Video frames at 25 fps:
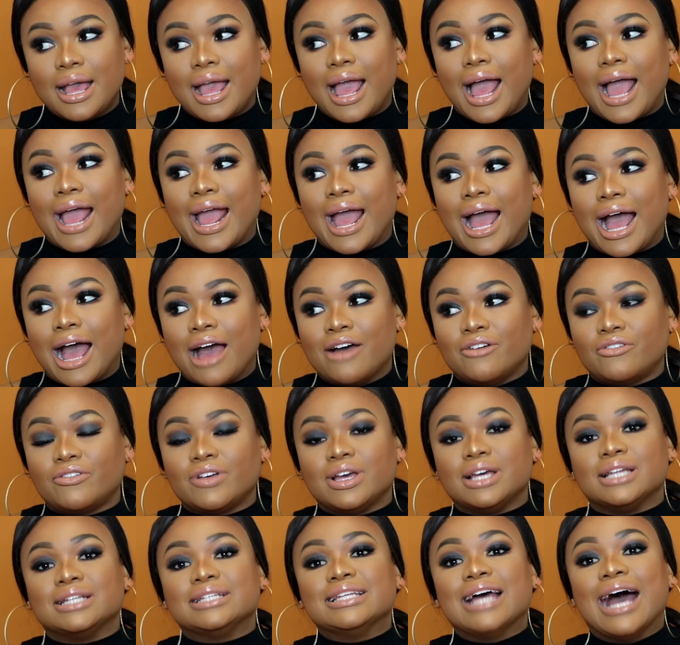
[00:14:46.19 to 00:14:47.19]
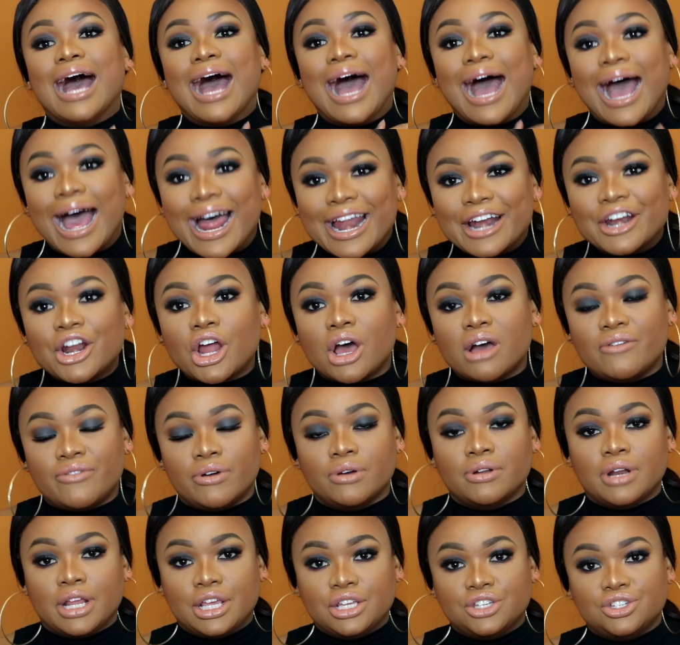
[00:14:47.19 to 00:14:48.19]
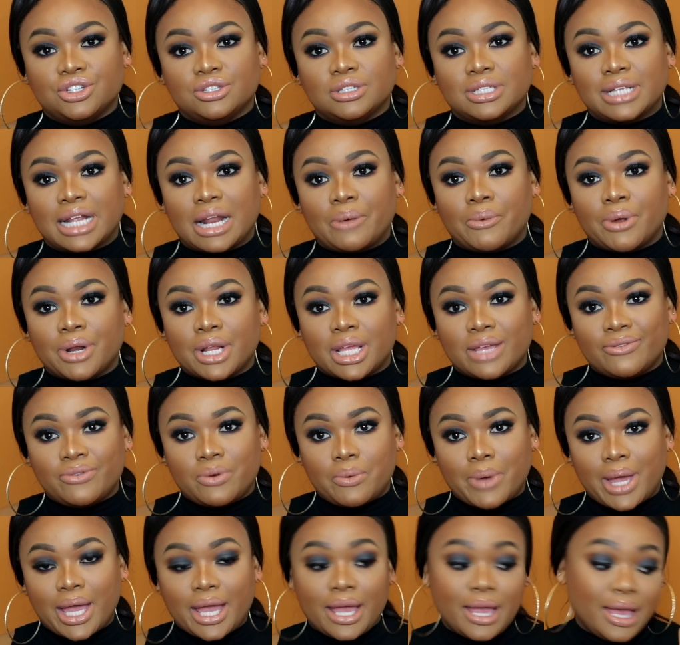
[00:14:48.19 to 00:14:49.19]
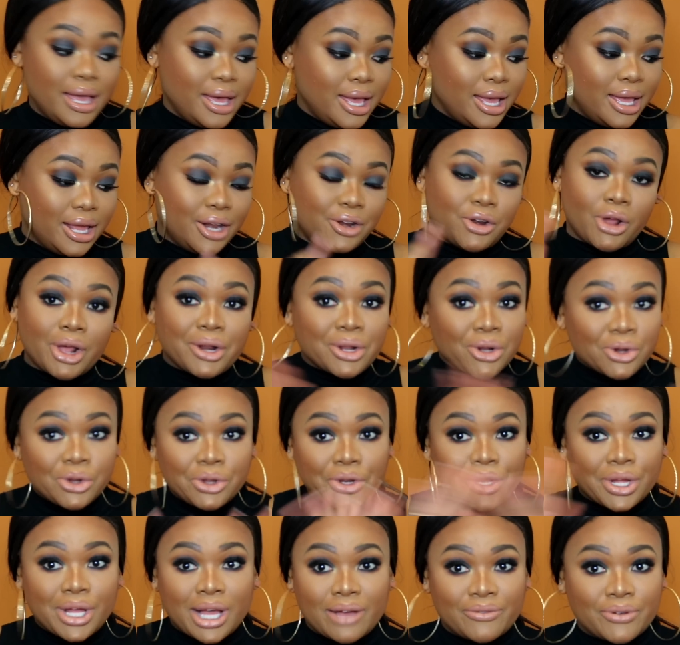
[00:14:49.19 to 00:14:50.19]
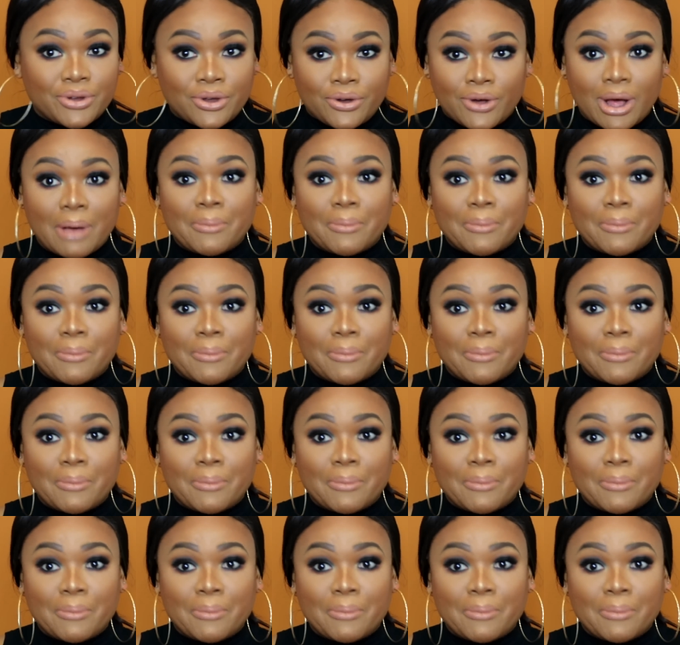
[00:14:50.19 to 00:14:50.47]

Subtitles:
I have a ton of foundations that I want to give away, not including CoverGirl.